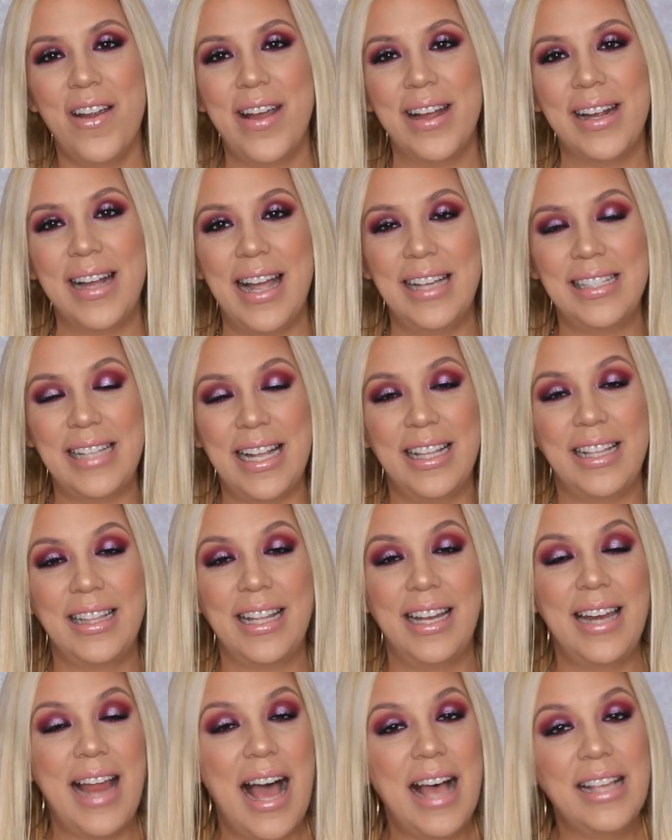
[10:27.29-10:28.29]
Alright guys, and then
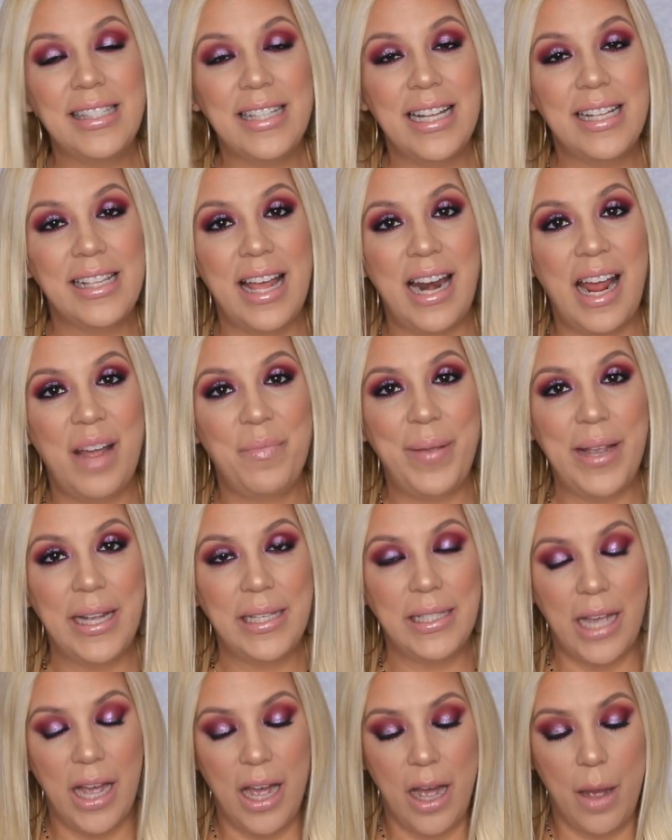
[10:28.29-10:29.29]
the last thing that I
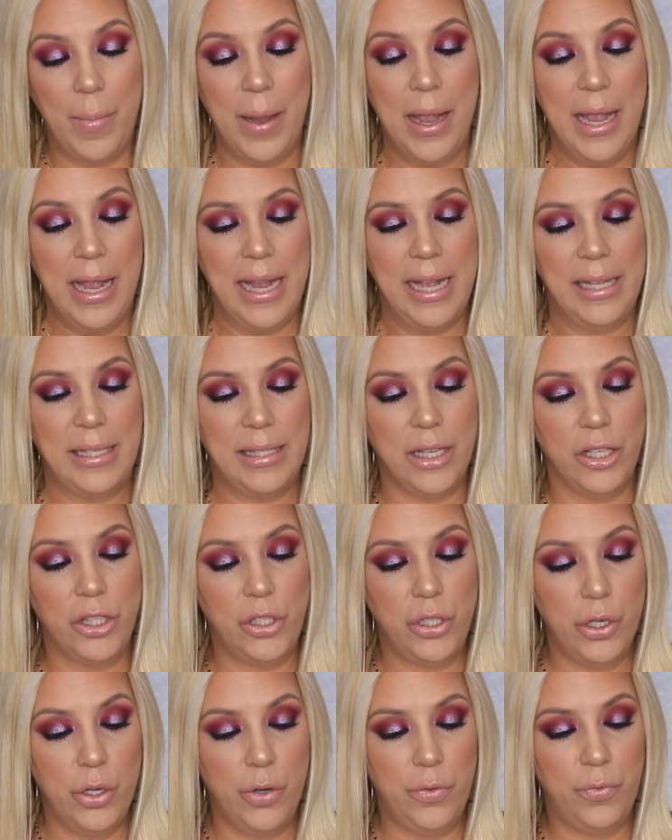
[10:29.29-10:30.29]
picked up, it's the
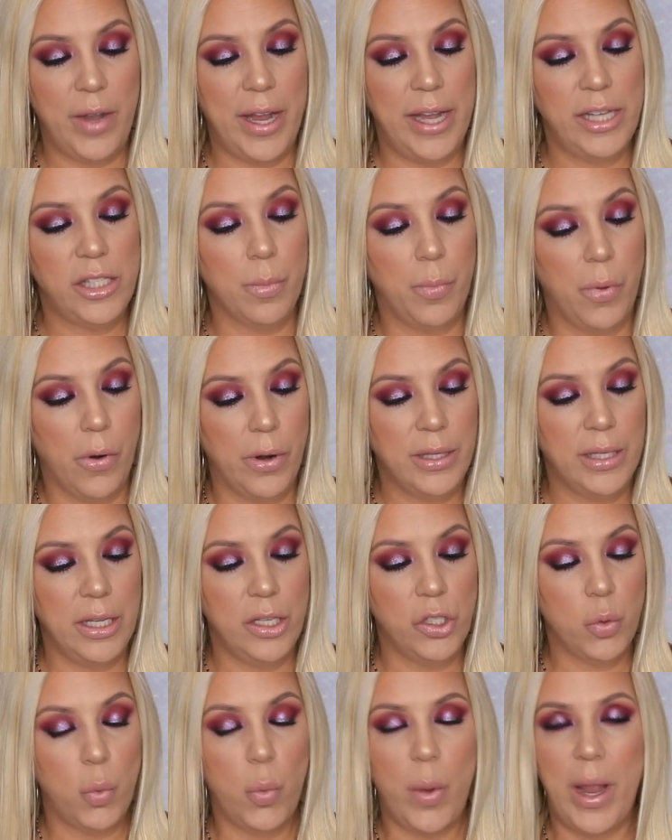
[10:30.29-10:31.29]
Too Faced Born
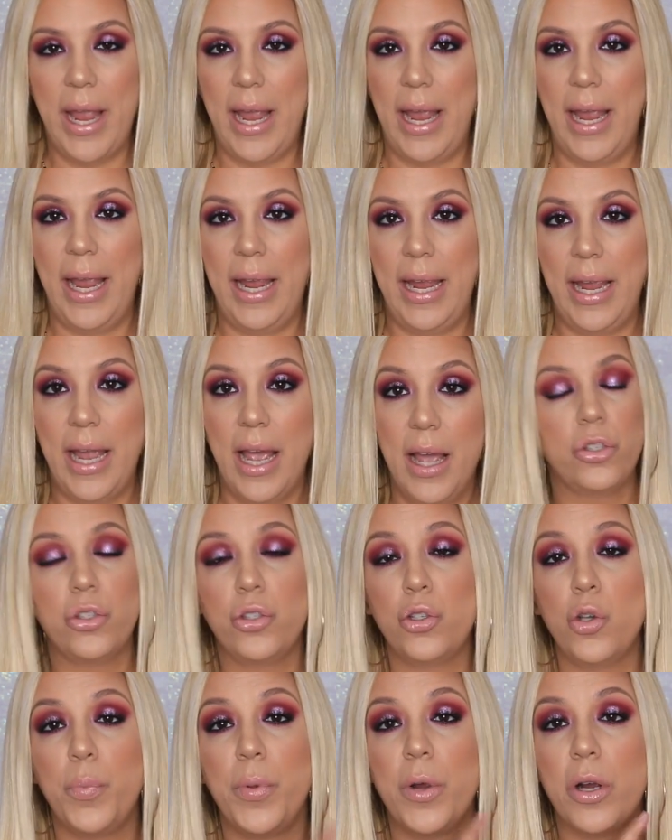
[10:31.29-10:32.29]
This Way
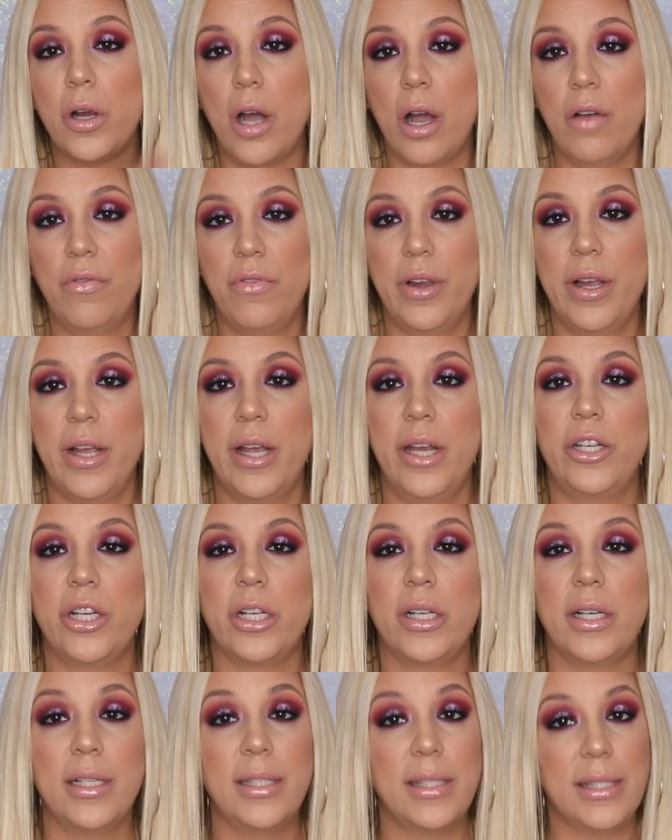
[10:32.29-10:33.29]
Super
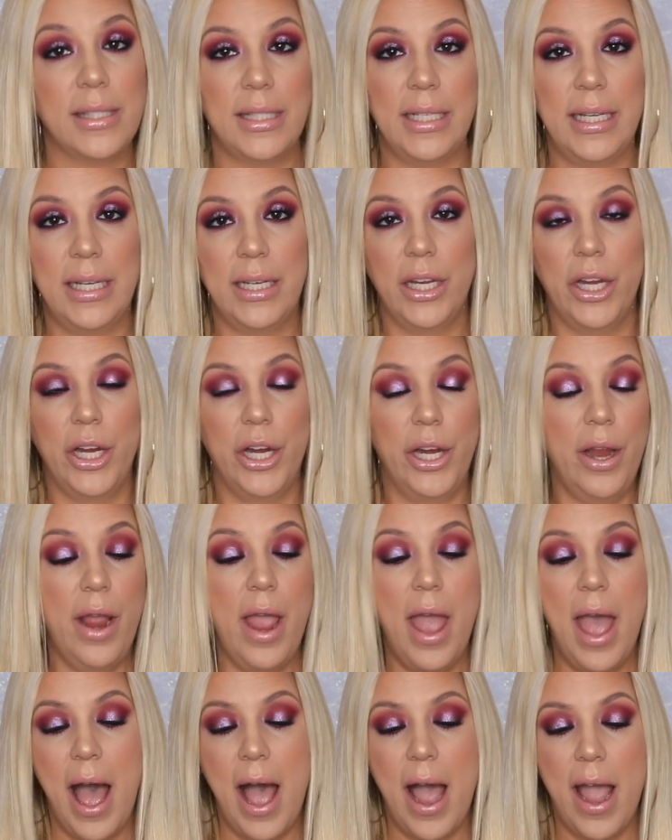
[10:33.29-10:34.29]
Coverage Concealer.
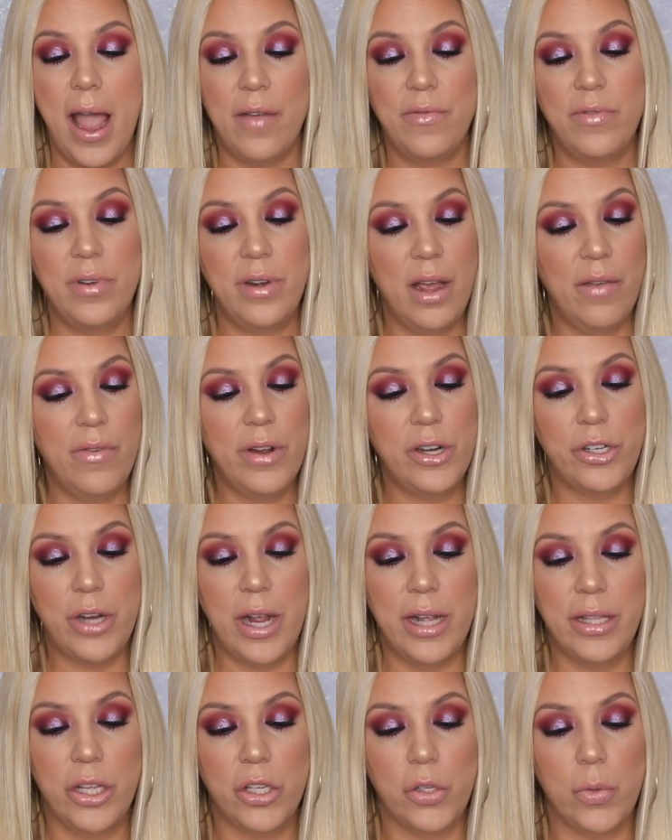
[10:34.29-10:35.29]
I have never
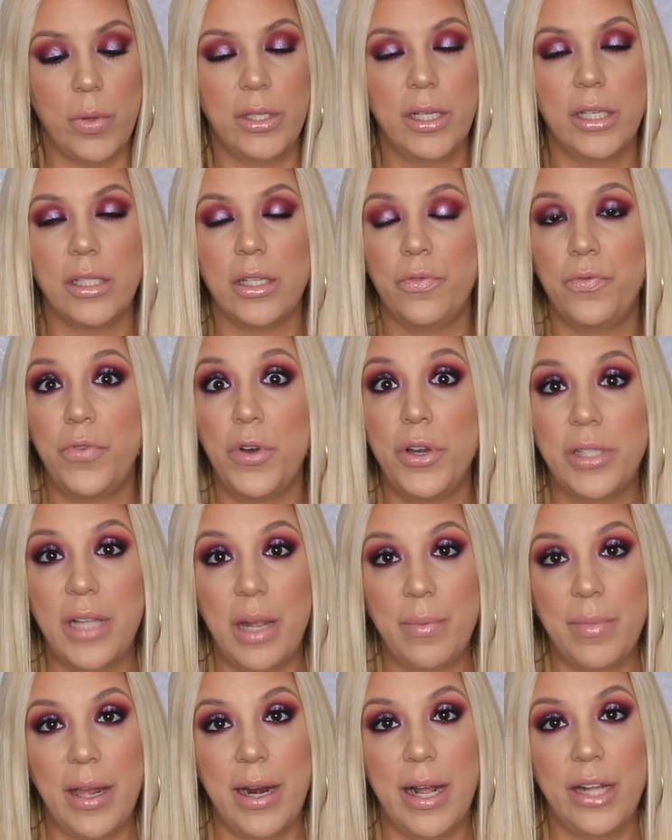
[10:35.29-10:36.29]
tried this one. This is the first
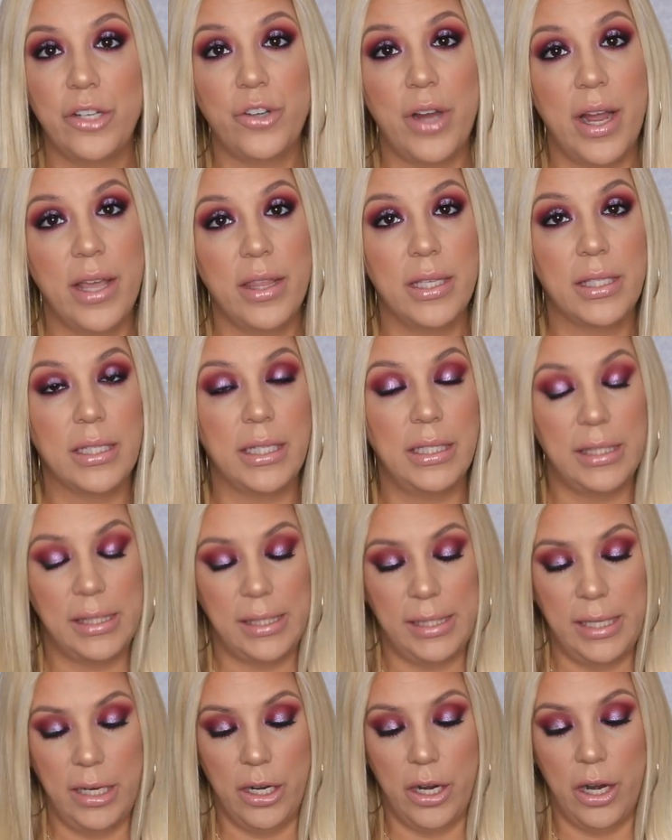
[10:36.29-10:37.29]
time that I tried this
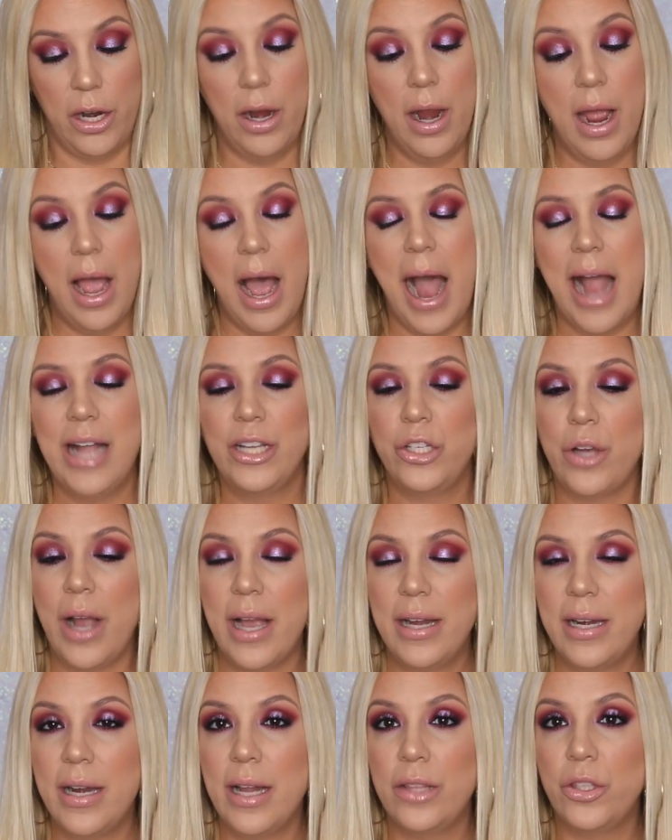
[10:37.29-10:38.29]
concealer. I
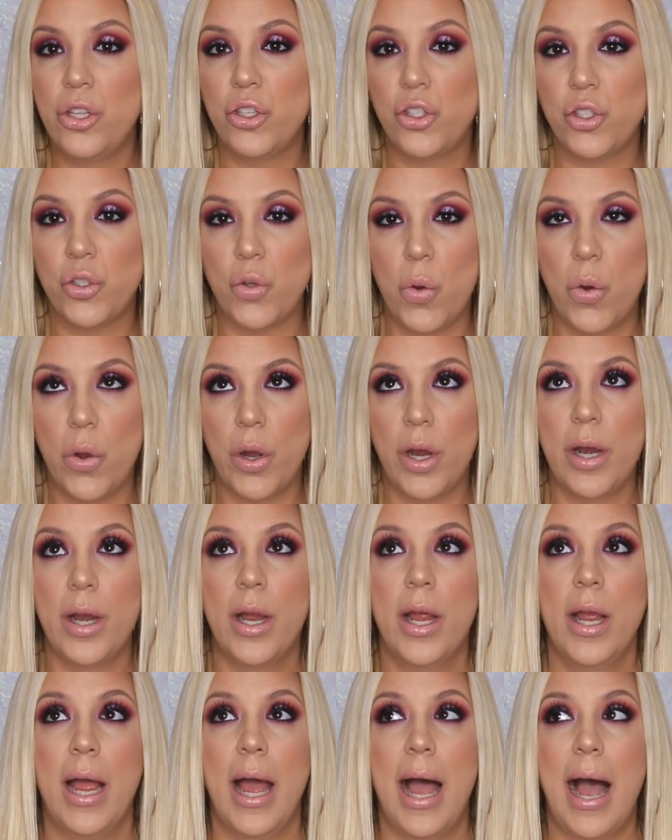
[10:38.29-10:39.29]
tried it at the store.